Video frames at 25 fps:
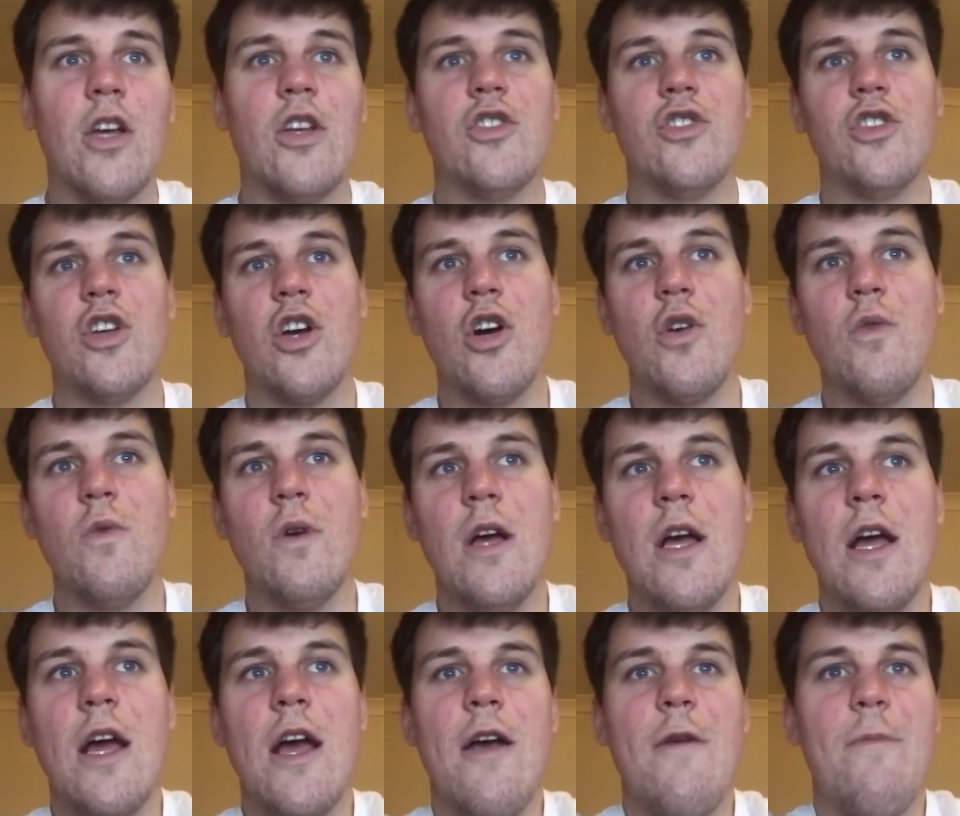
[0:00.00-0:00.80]

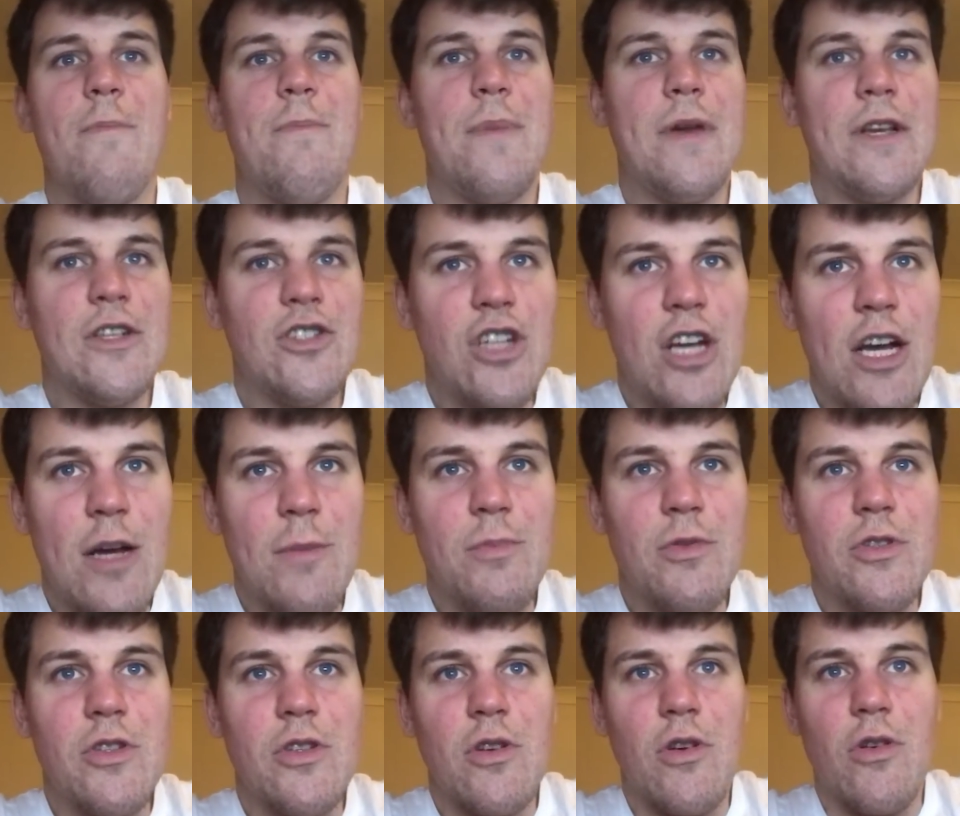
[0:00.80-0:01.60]
So,
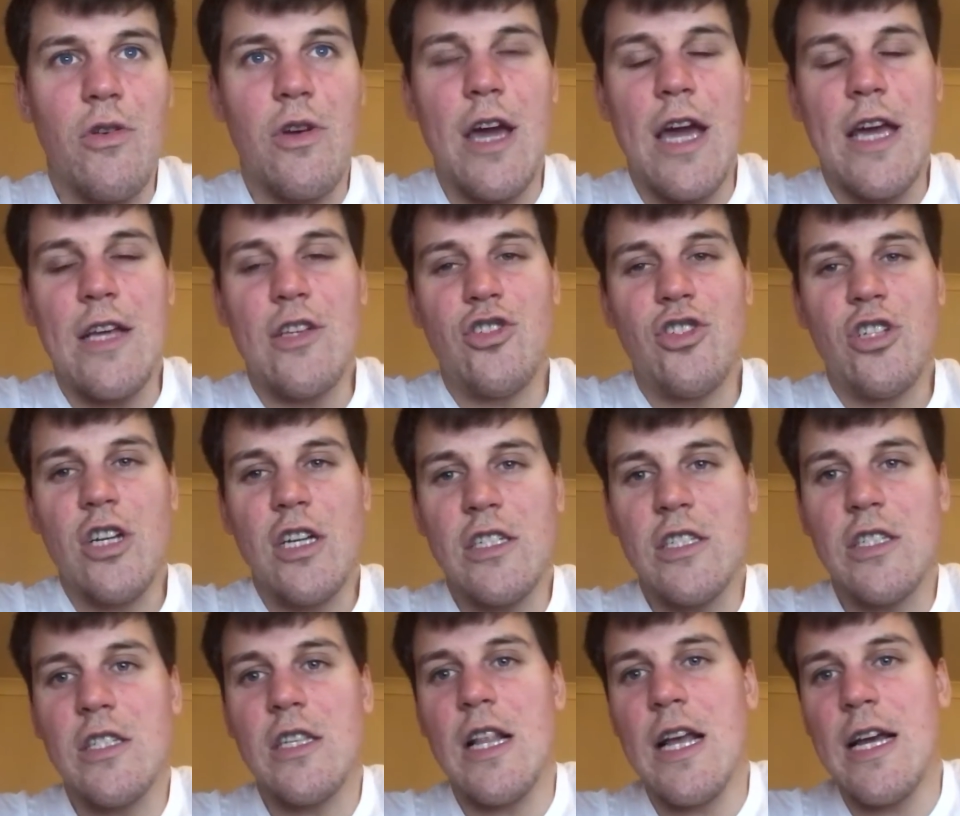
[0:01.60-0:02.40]
bishops, okay,
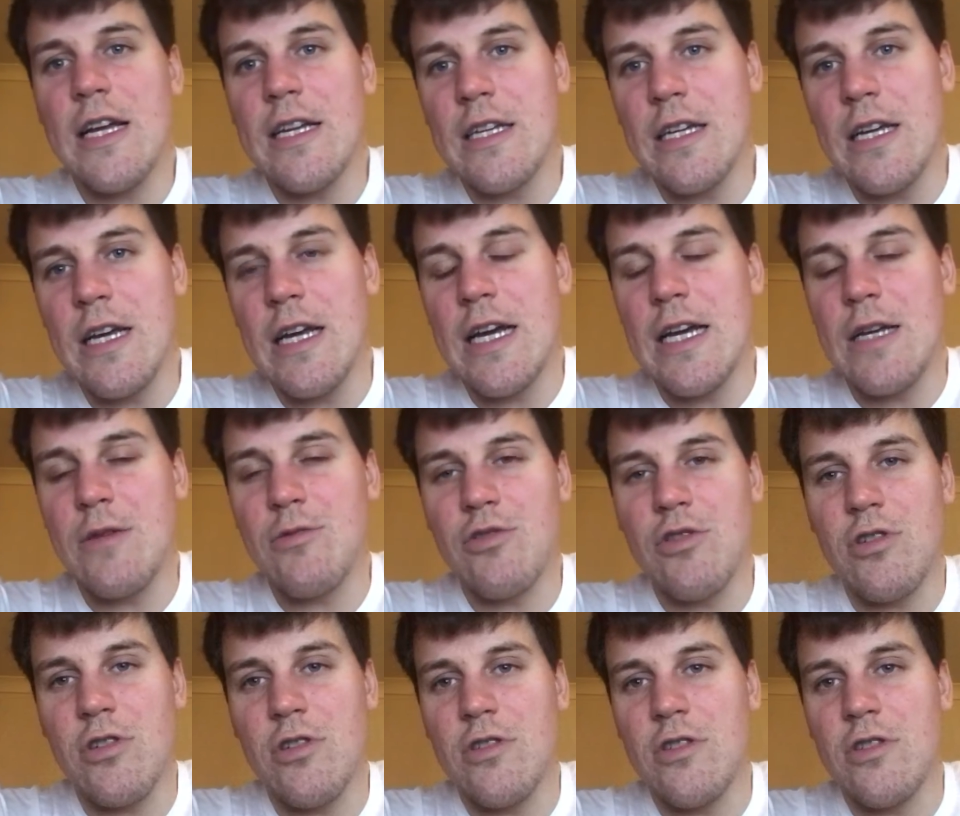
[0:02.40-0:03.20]
just like
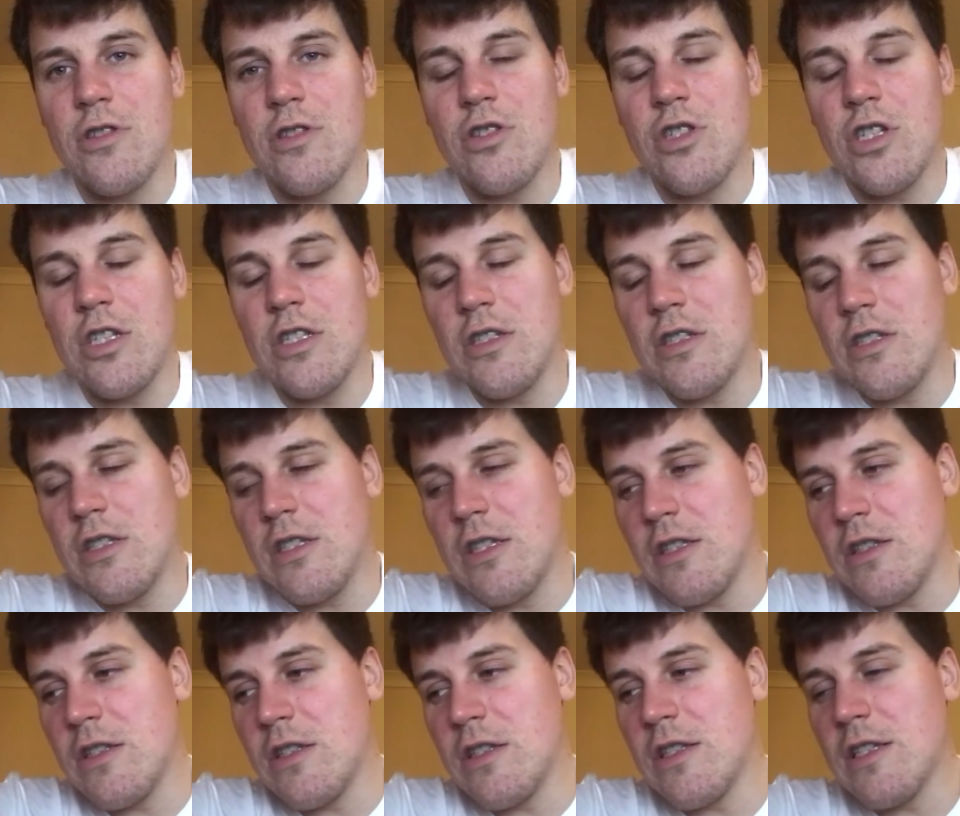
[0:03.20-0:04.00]
what's called
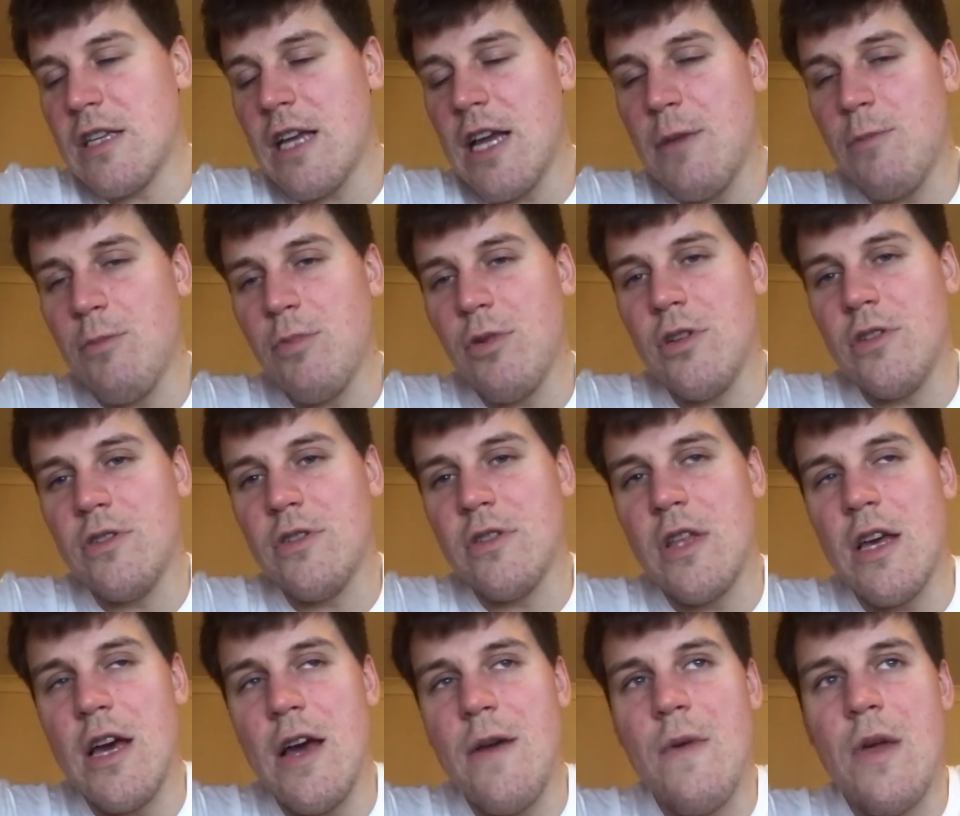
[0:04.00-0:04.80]
Jesus'
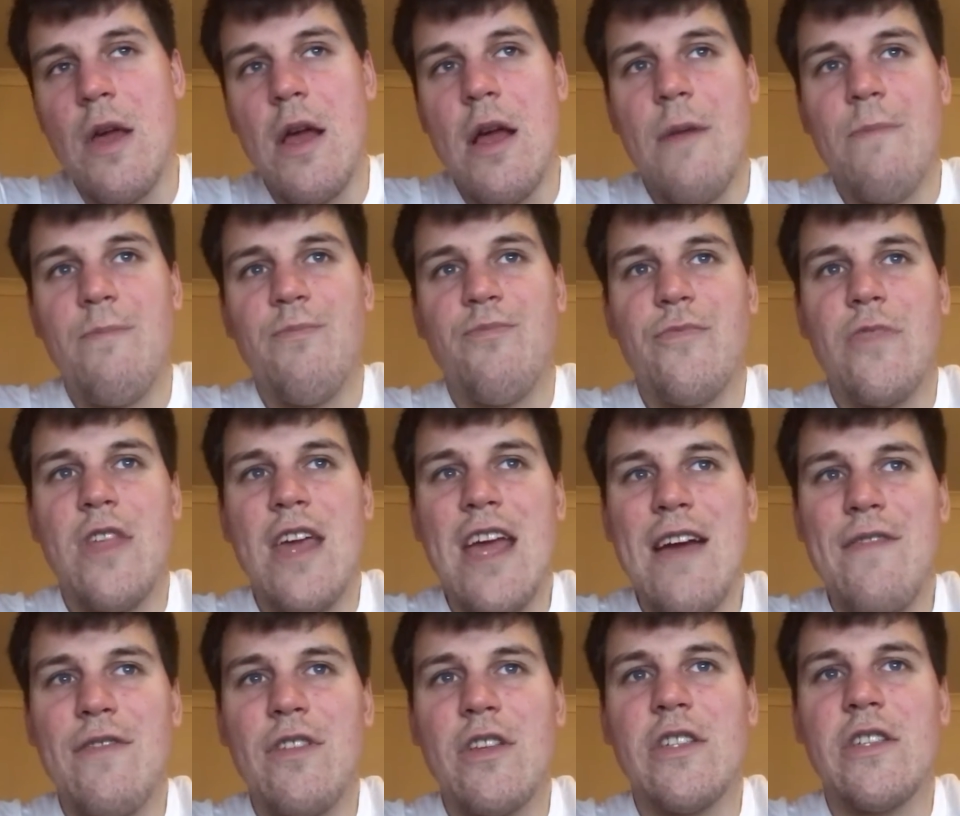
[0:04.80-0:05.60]
disciples, that
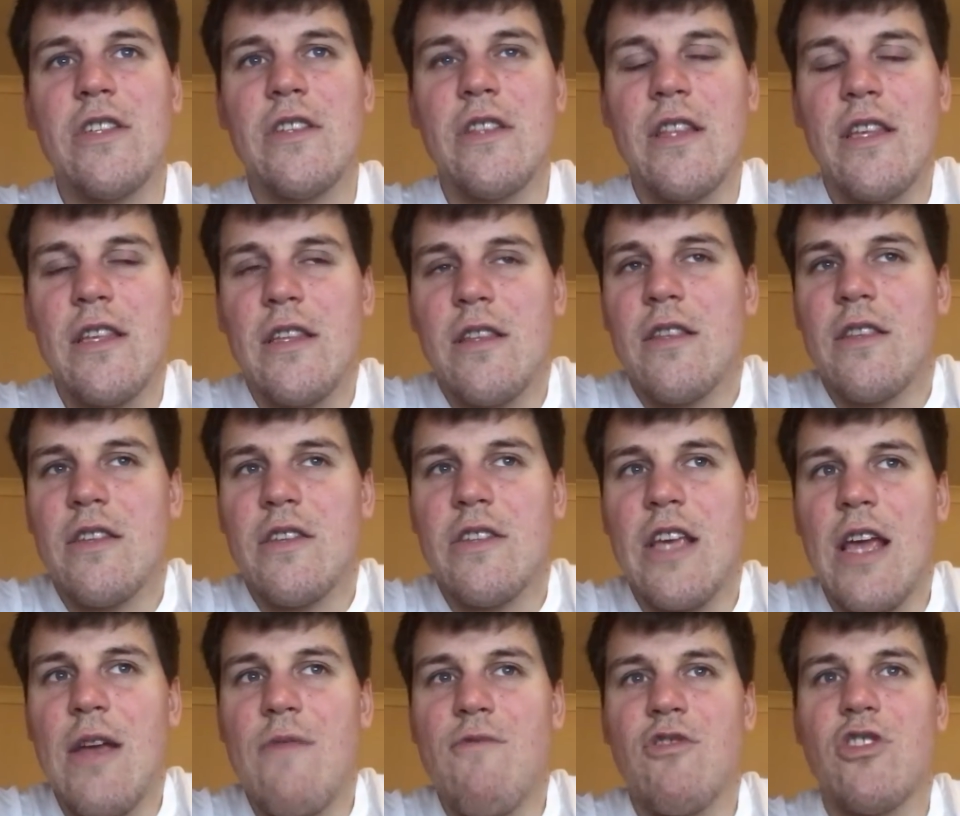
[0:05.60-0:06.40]
they have the
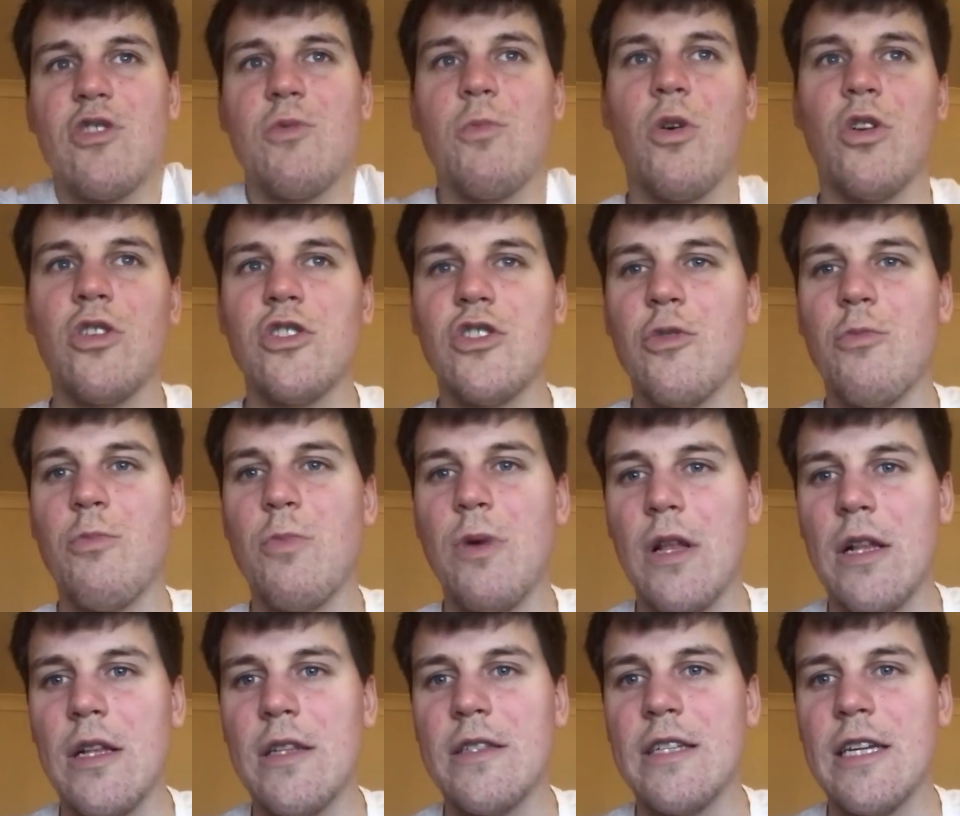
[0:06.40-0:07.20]
same
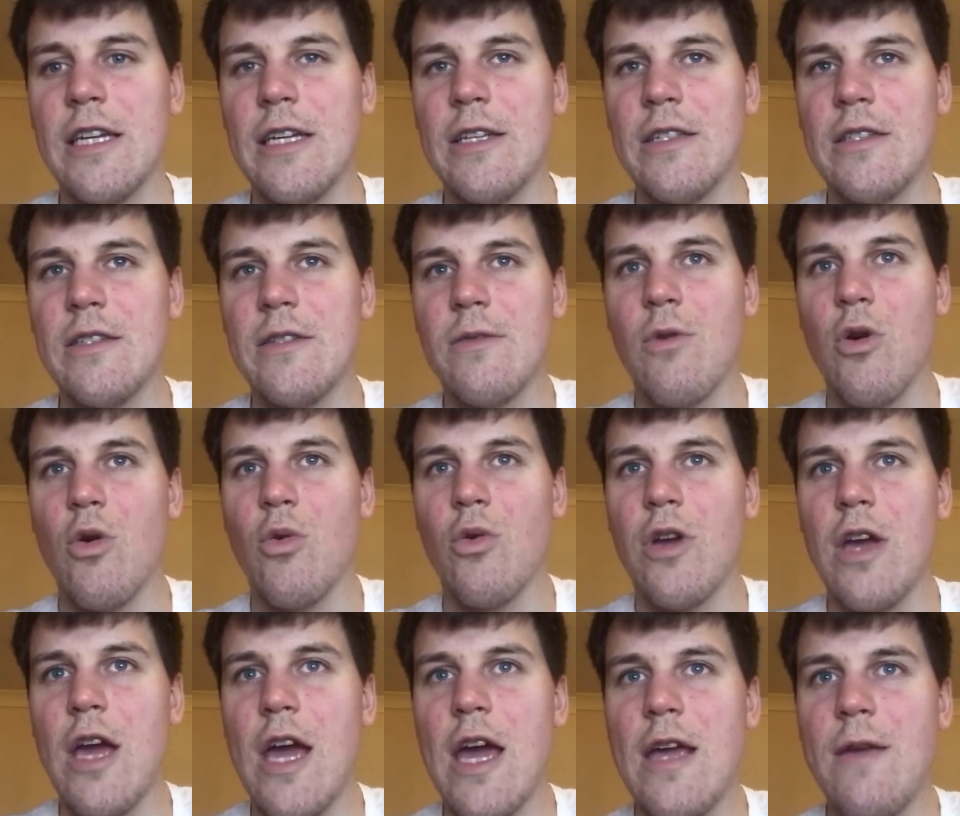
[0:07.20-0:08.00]
responsibilities,
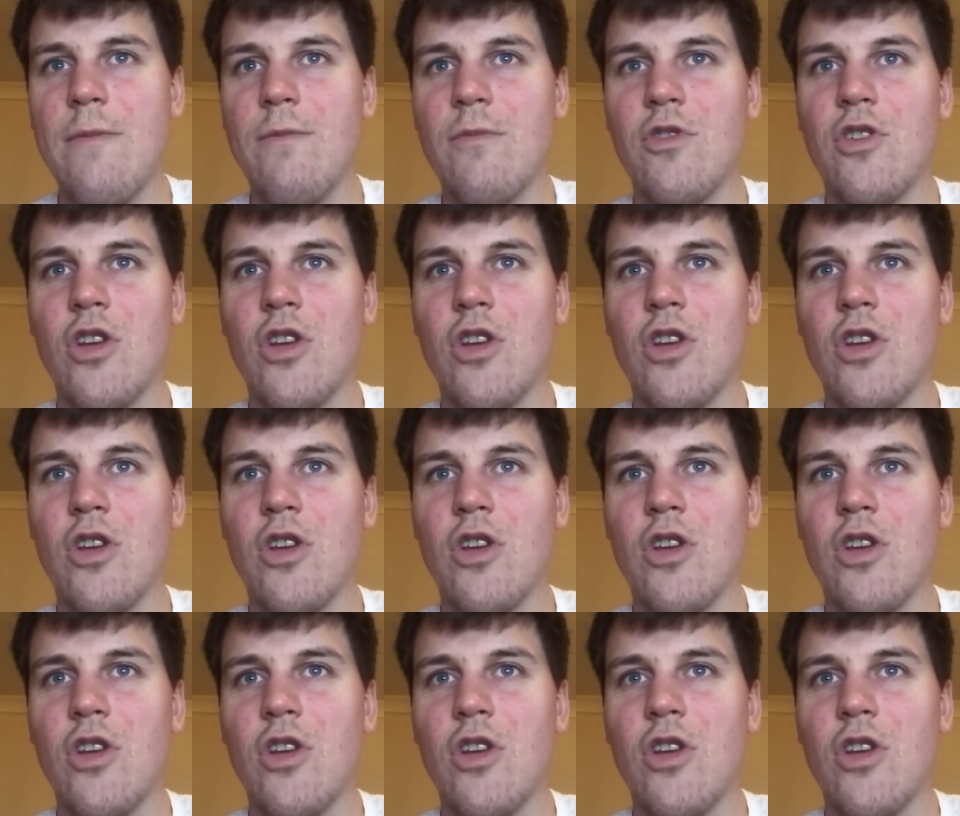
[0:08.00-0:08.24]
okay?